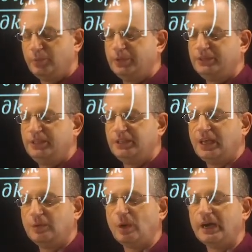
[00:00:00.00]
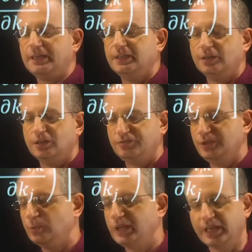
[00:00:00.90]
with dky of
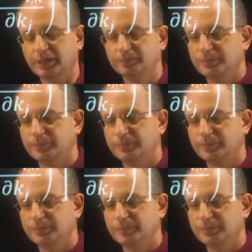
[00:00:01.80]
uk.